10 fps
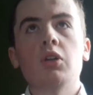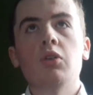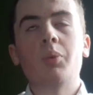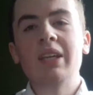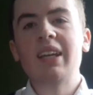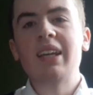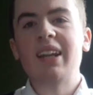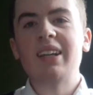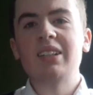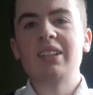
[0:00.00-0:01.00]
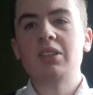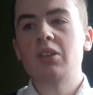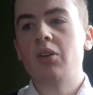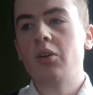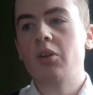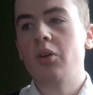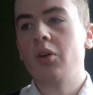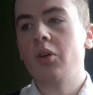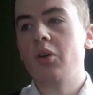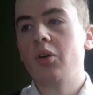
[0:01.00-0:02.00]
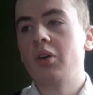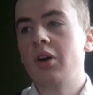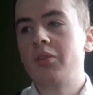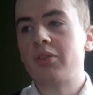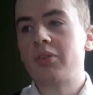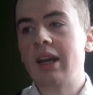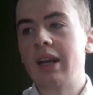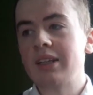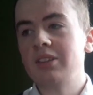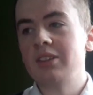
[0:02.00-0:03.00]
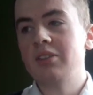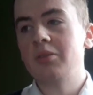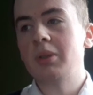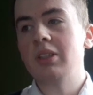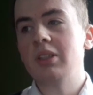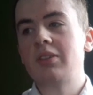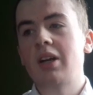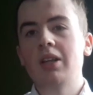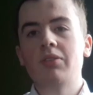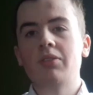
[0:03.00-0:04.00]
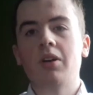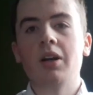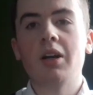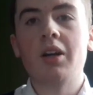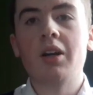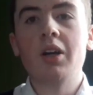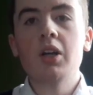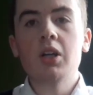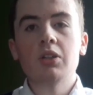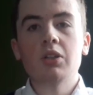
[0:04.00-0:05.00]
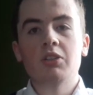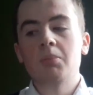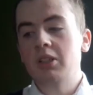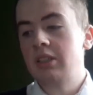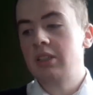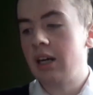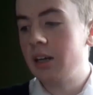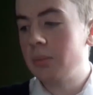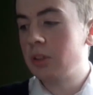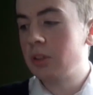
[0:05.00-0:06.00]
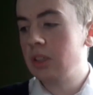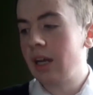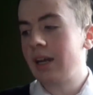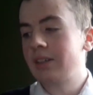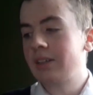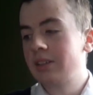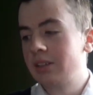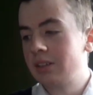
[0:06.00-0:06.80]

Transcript: weekend or free lesson, but you kind of got to use as much time as you can.